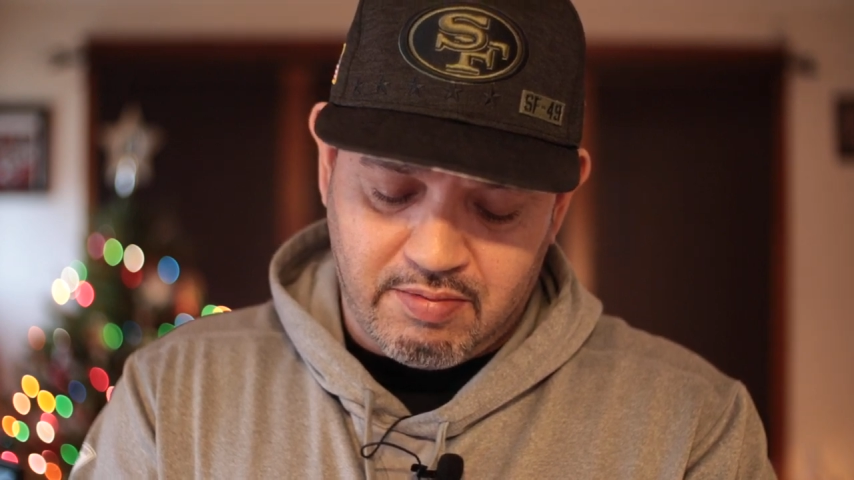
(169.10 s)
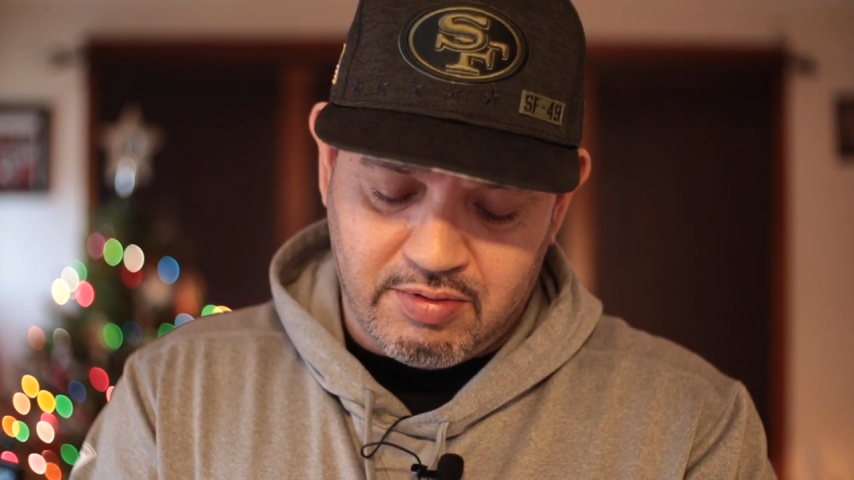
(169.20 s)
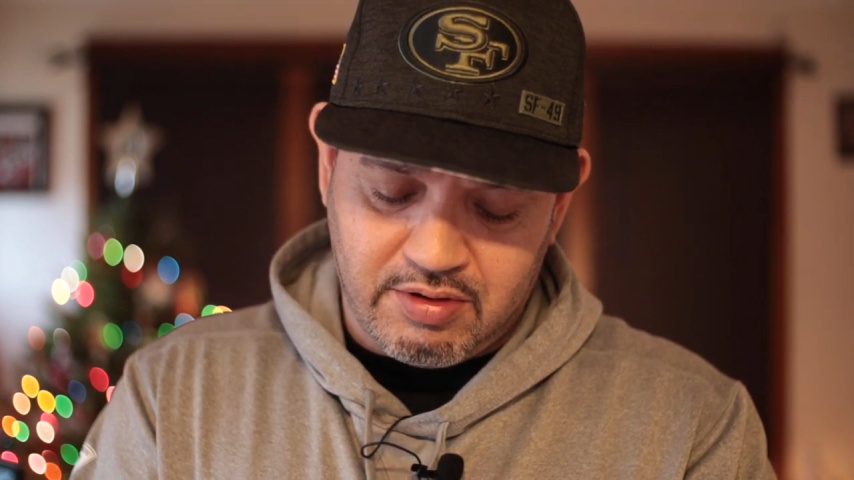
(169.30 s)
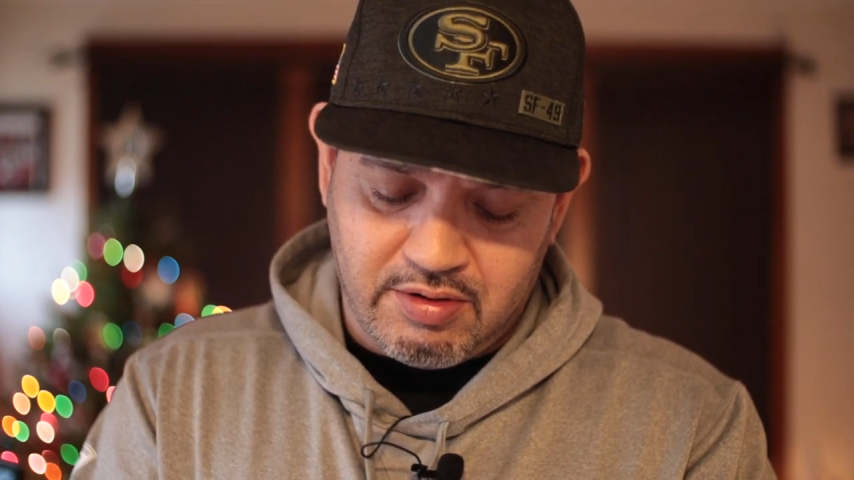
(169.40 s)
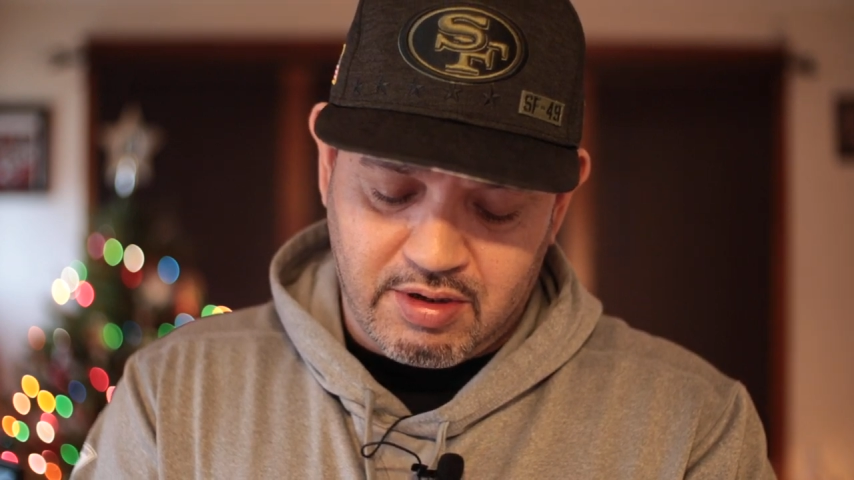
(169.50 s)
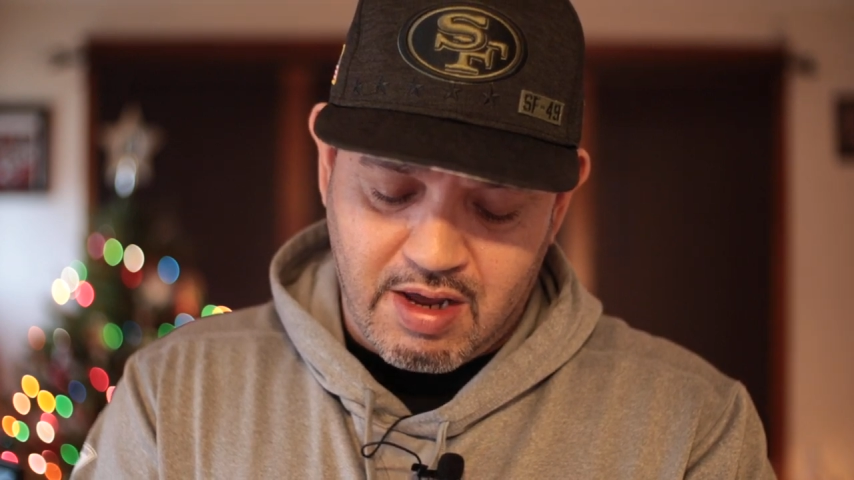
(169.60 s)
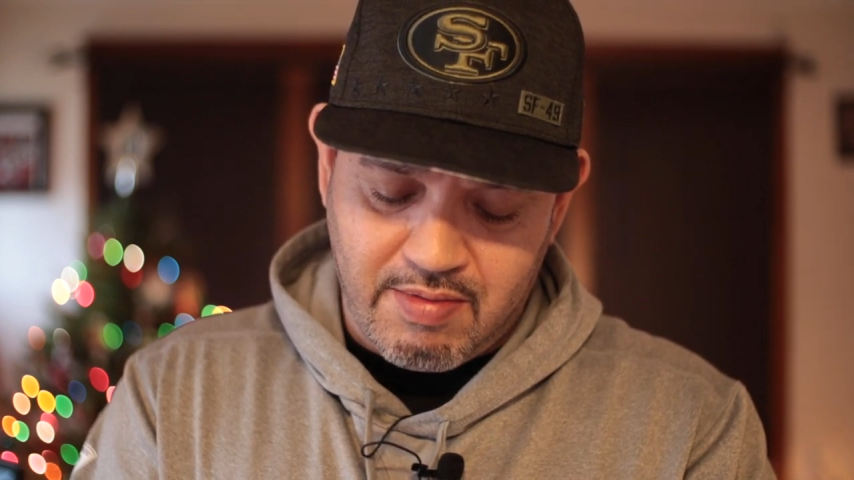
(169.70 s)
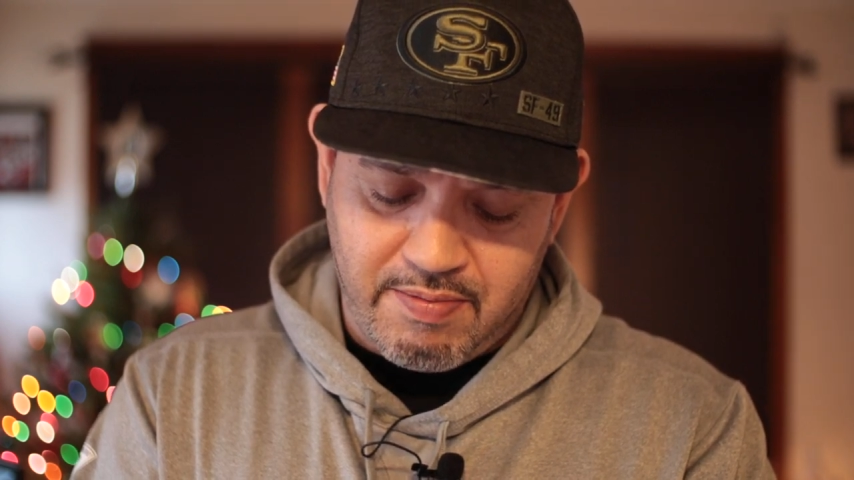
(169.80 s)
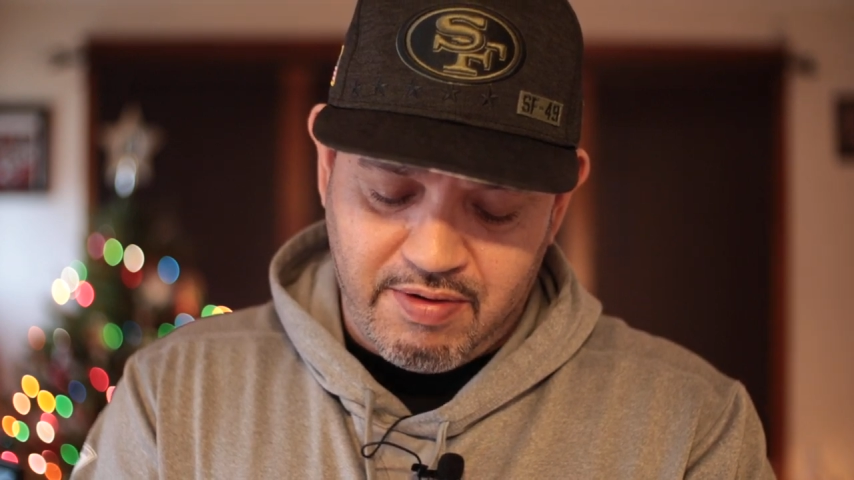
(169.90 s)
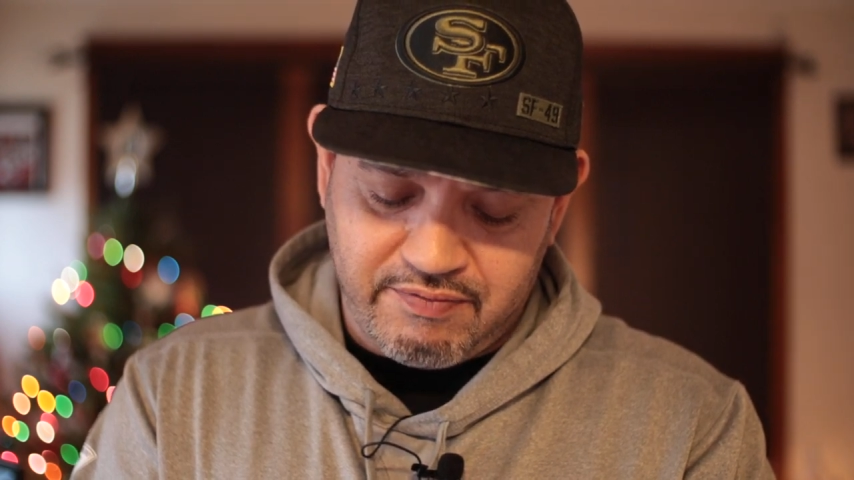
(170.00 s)
I got
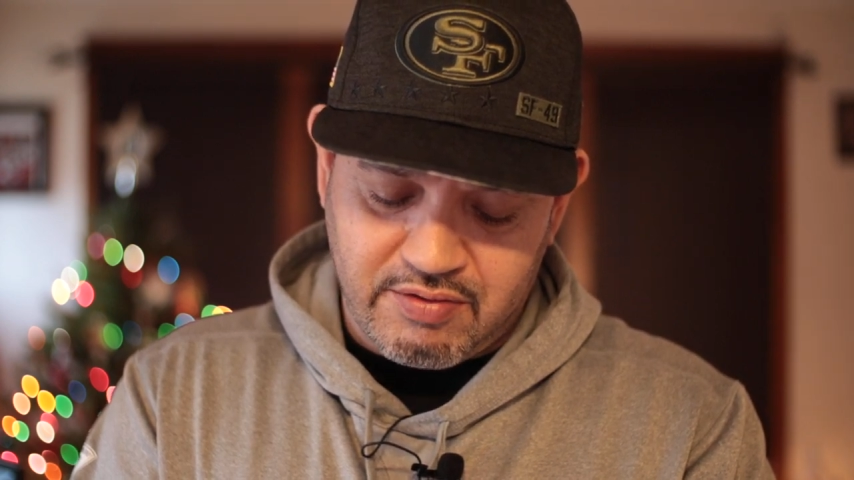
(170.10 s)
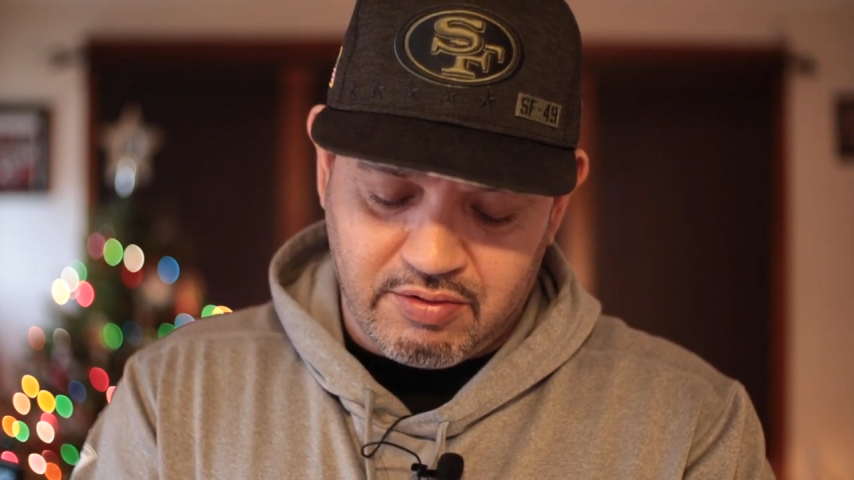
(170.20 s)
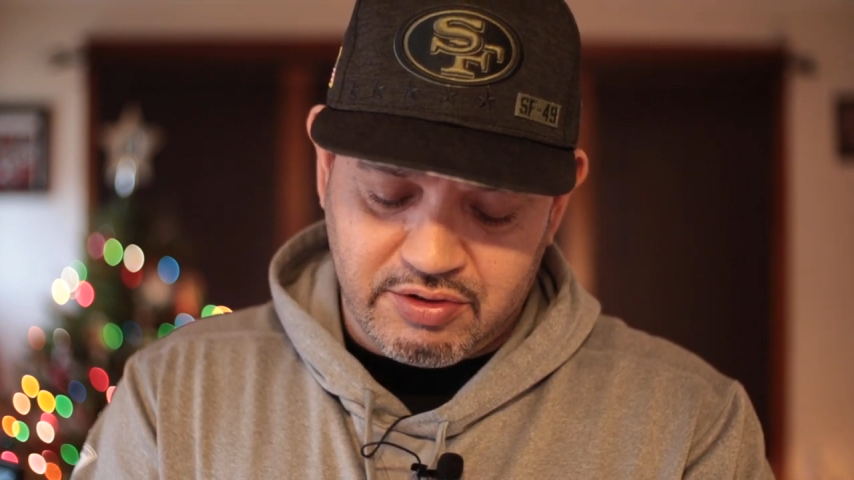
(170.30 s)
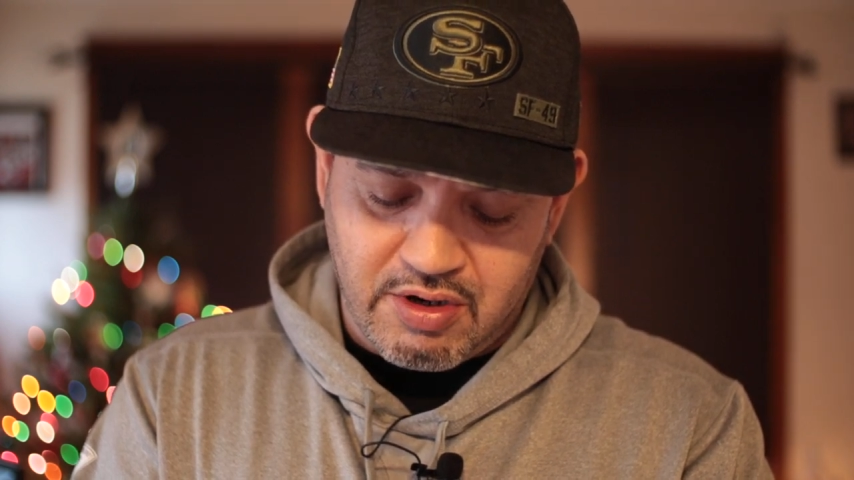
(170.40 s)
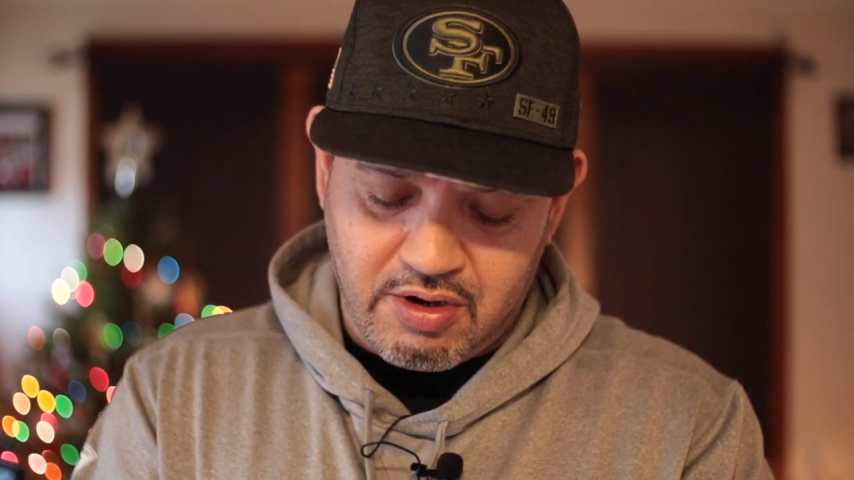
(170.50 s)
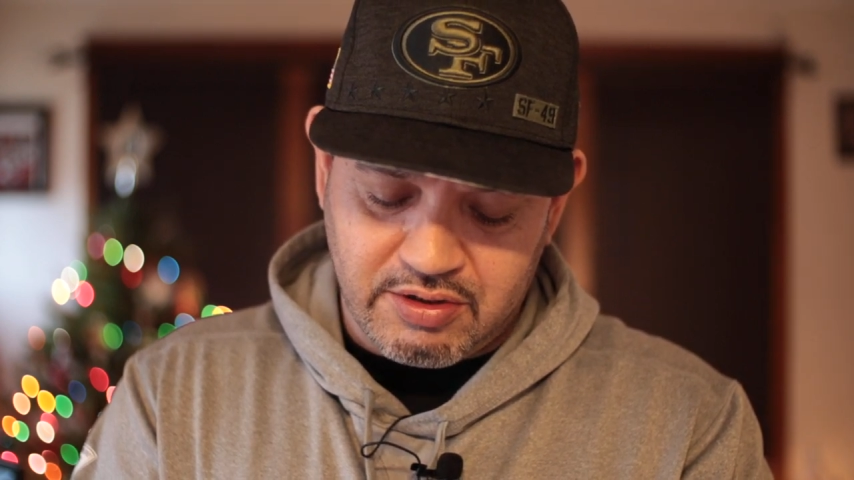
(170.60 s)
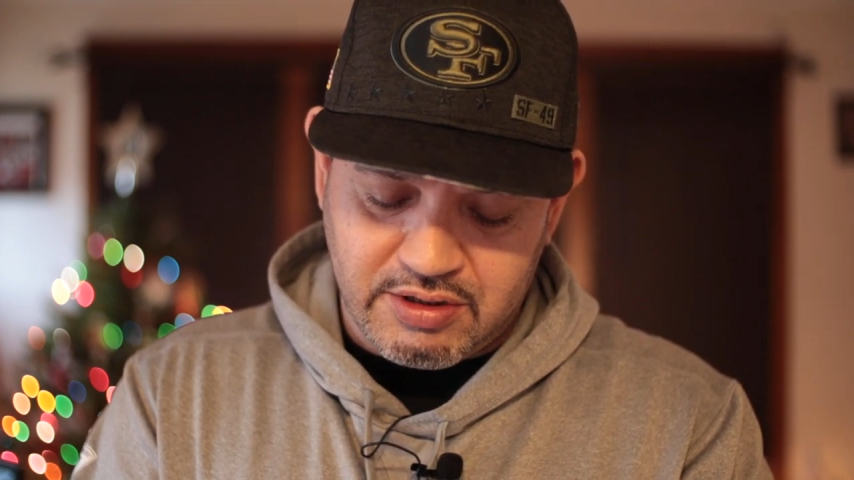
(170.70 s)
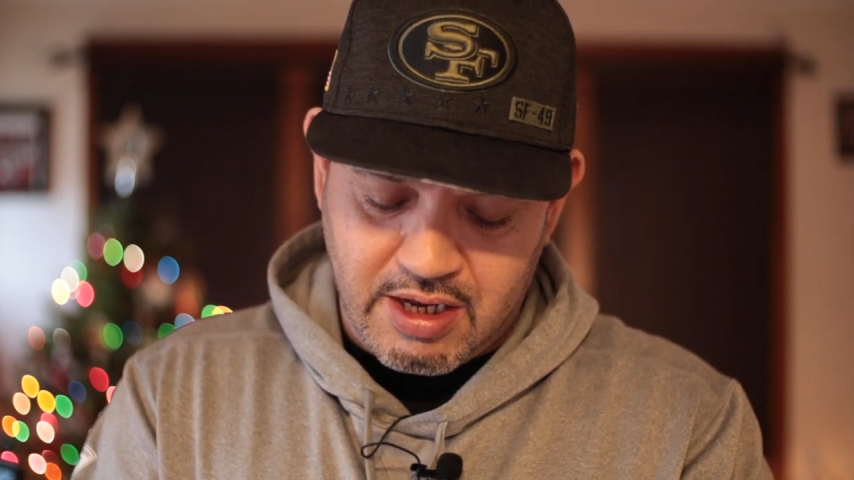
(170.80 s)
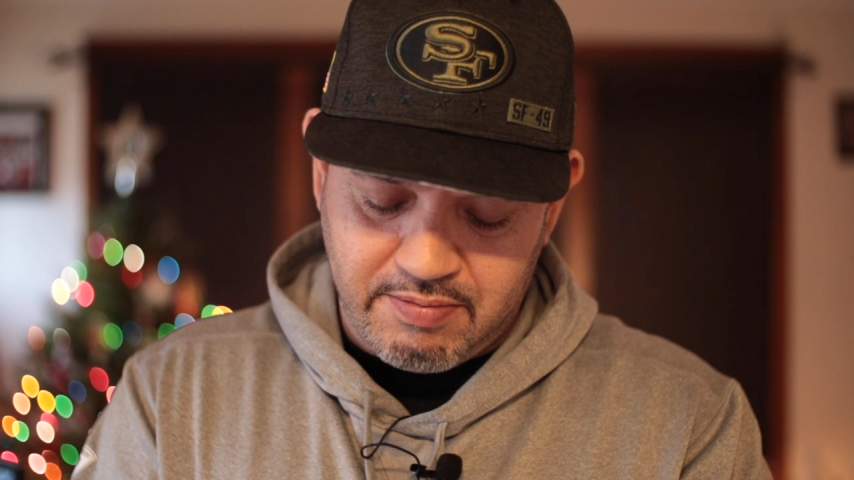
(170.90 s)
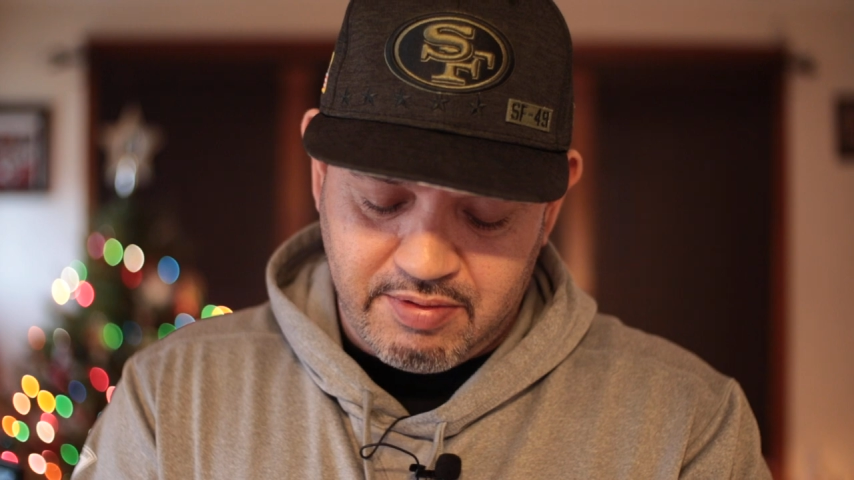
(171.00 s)
my Puffco
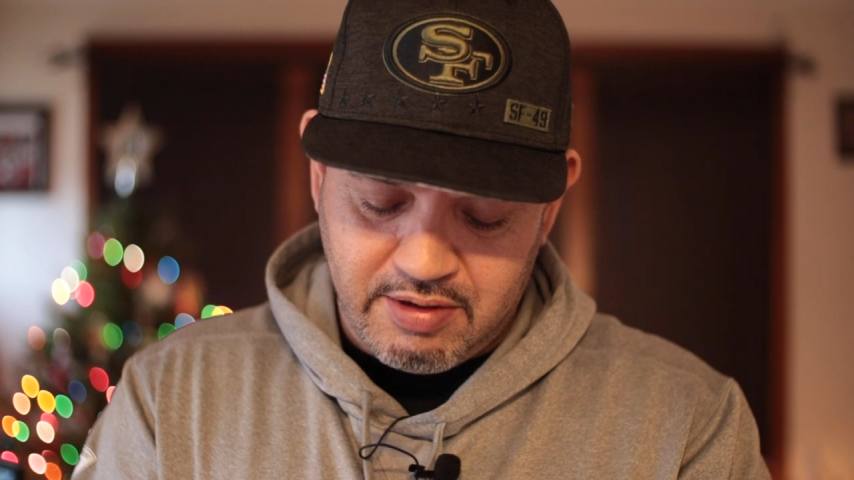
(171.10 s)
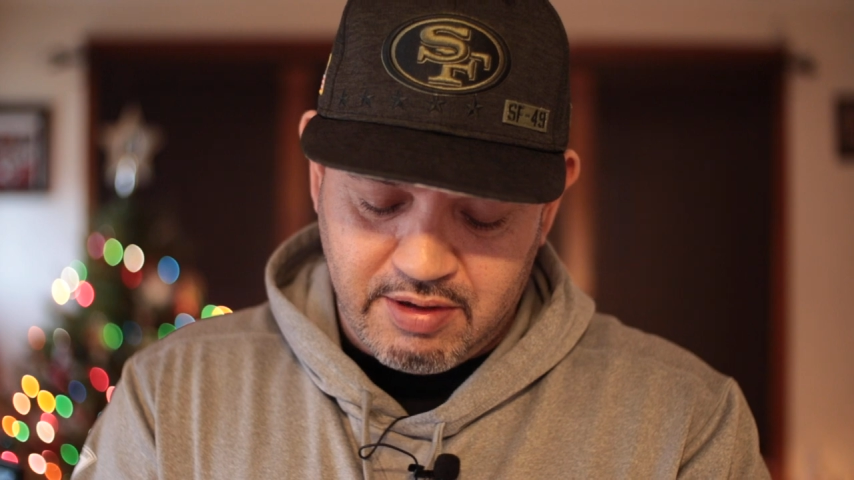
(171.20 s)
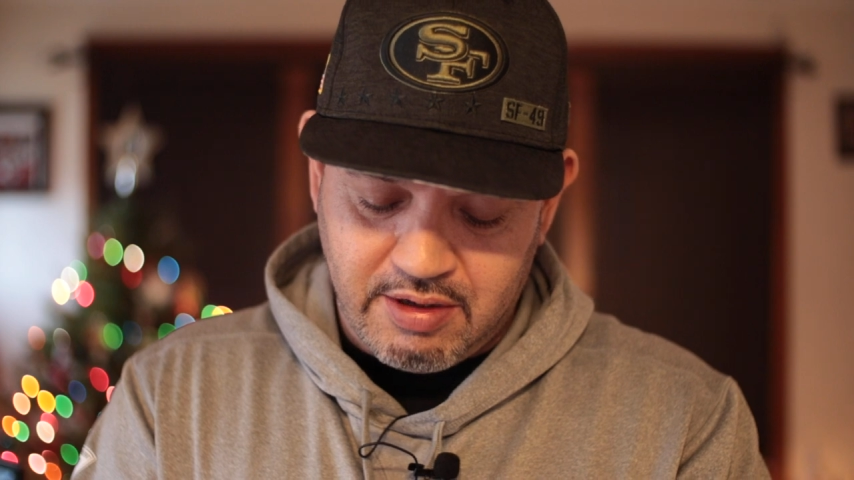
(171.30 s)
charged up,